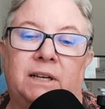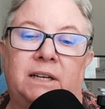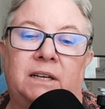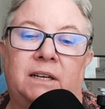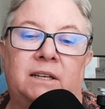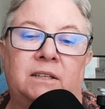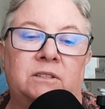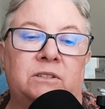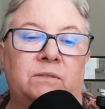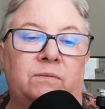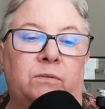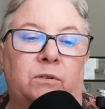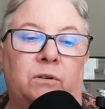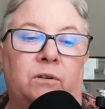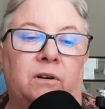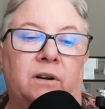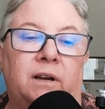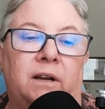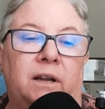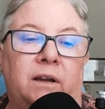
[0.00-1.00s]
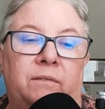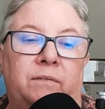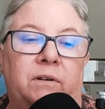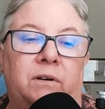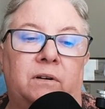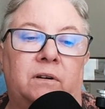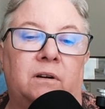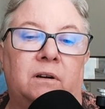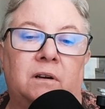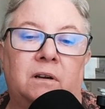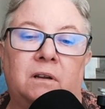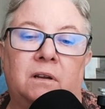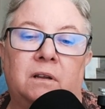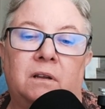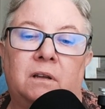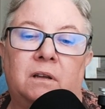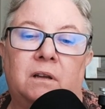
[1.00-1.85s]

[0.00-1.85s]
ratings for ever